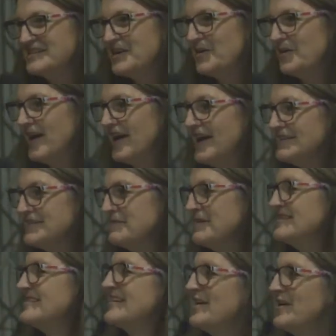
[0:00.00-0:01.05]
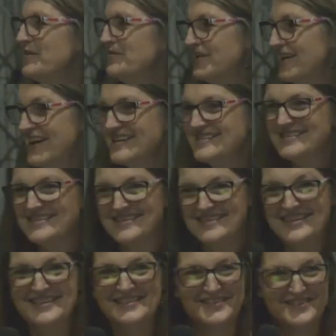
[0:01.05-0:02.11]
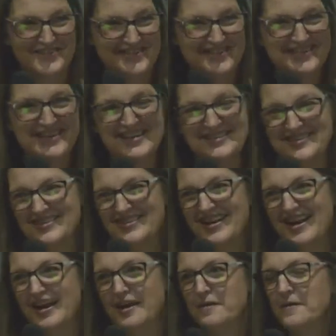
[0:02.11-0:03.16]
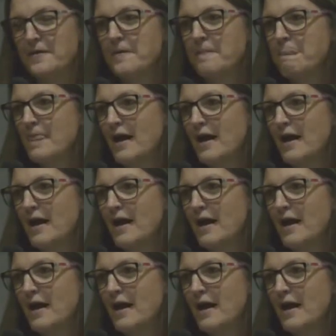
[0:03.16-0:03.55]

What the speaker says: So I asked myself, and I asked the teachers yesterday,